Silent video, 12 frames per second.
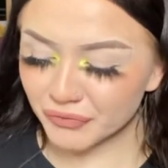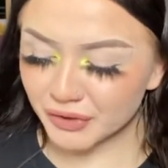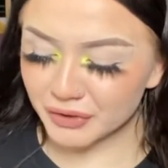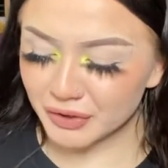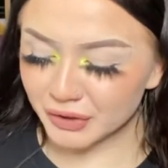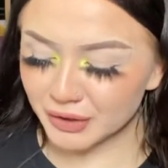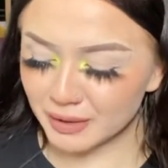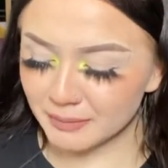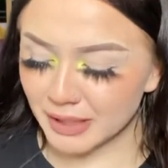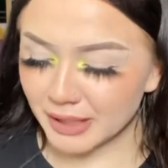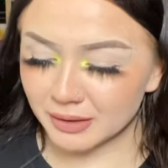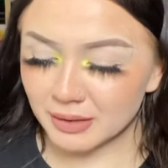I'll take that
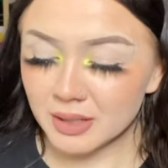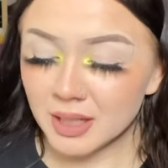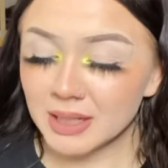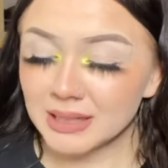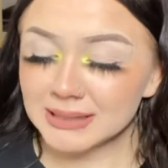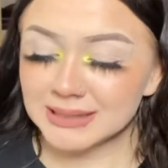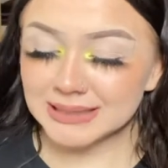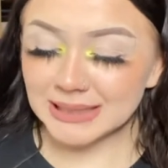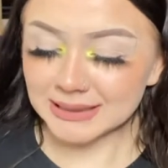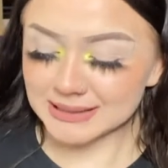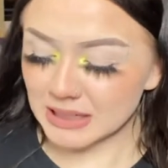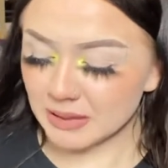back.
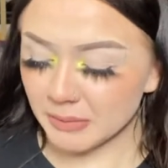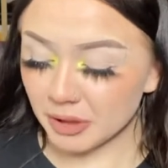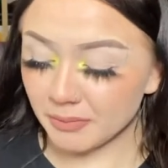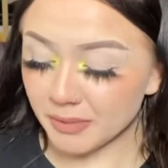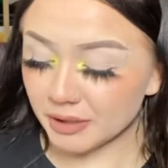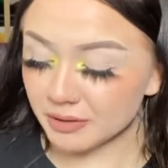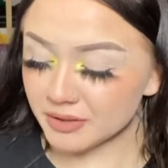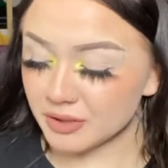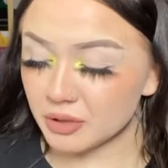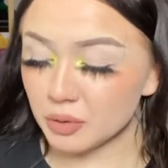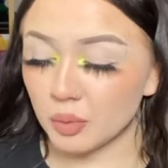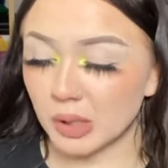sixteen millimeters to
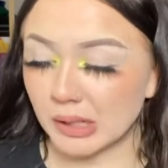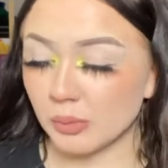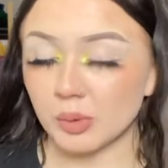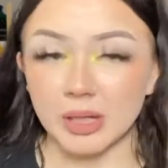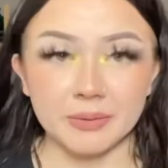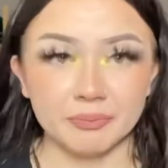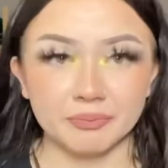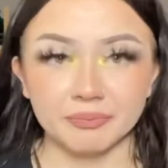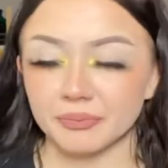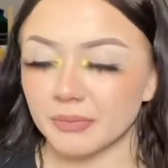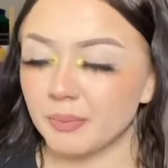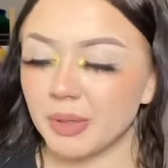twenty-one,
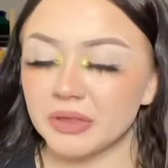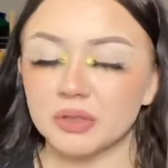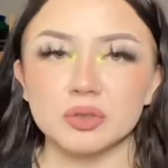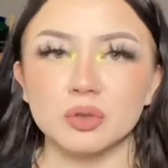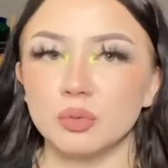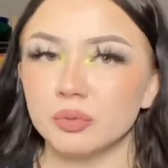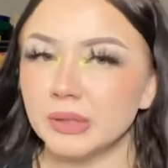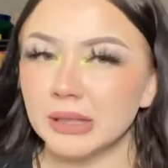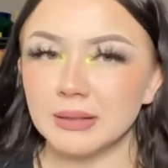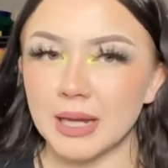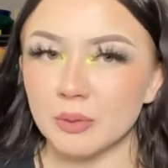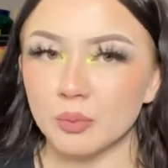but there's only
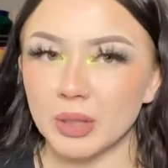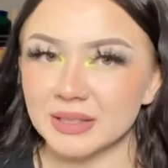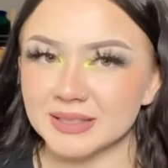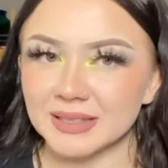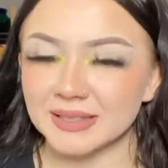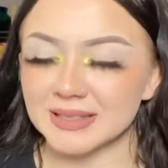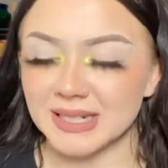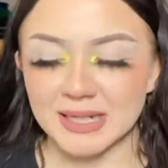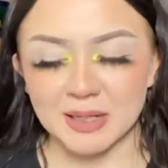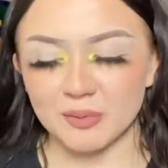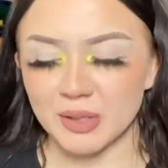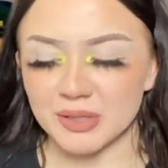like one sixteen
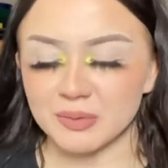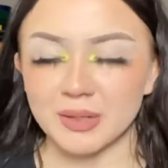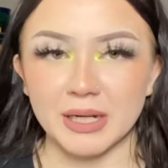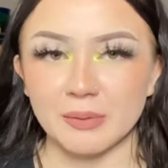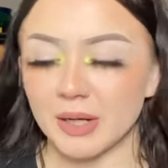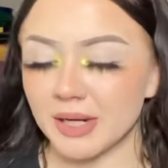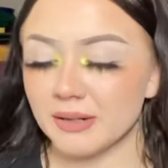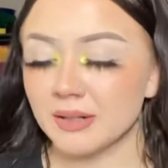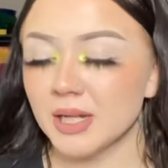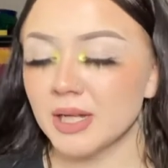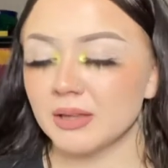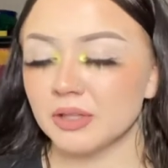and one twenty-one.
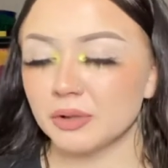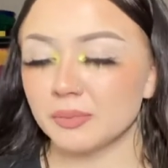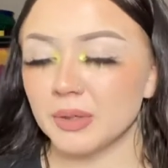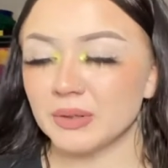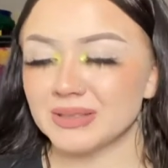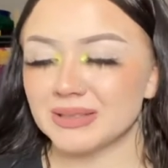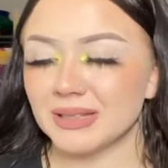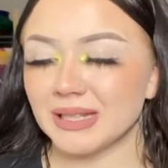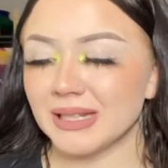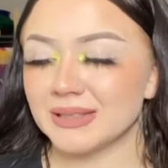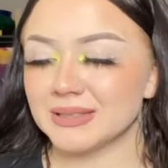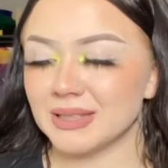They're
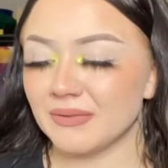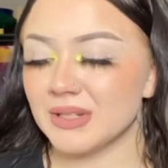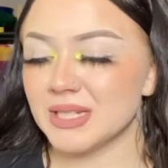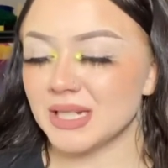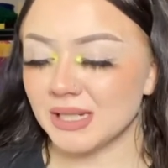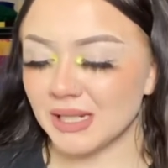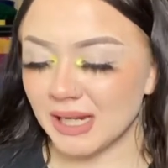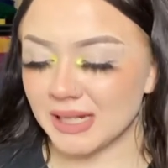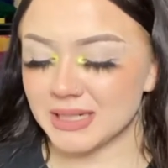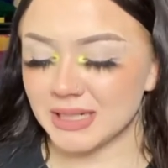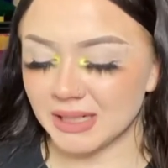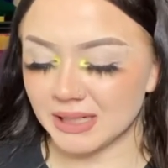mostly seventeen,
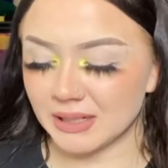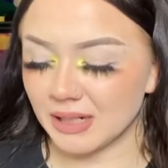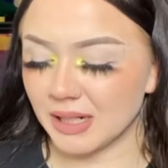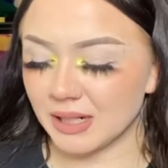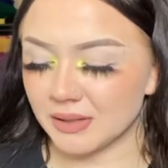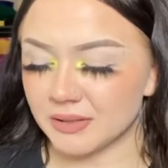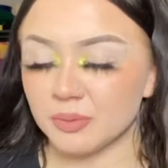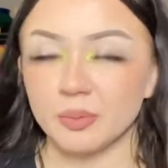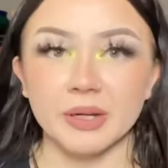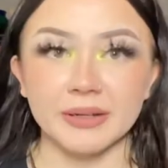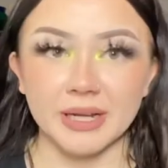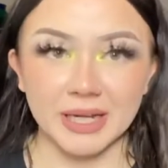eighteen, and
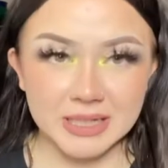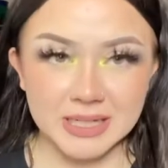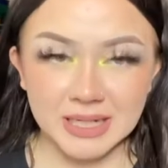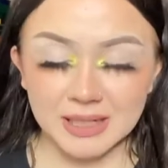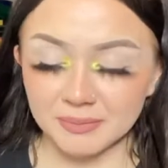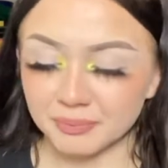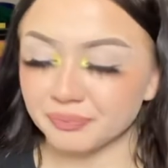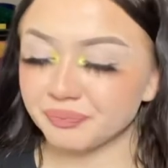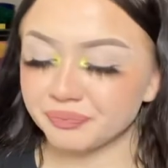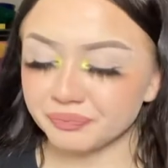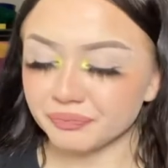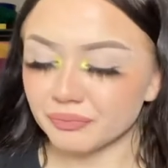one nineteen.
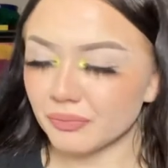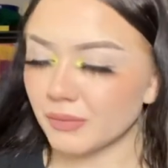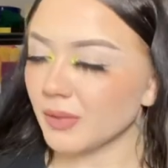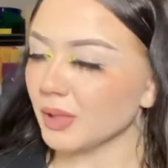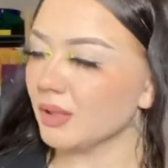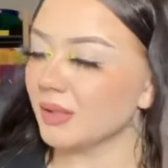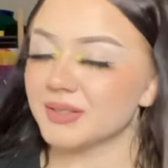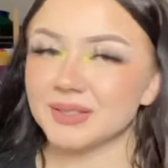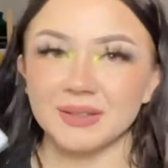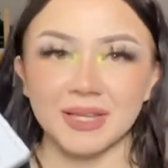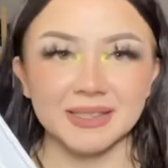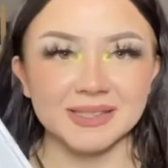So
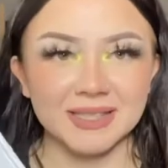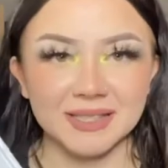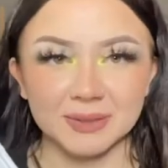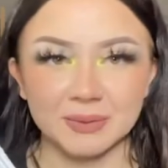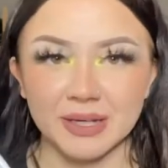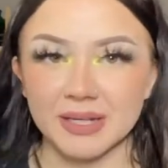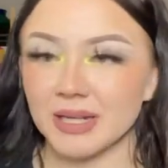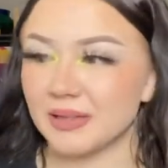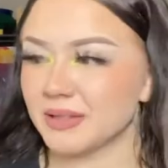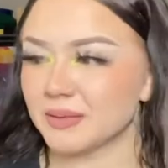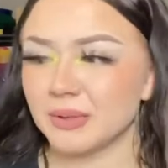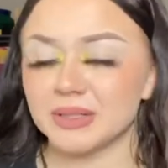that's this one, and
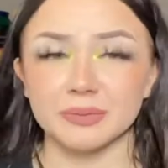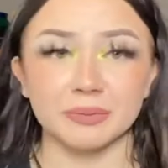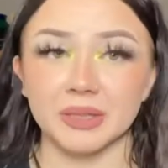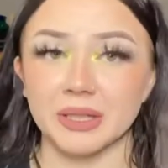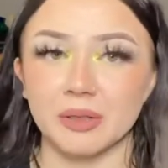this one is really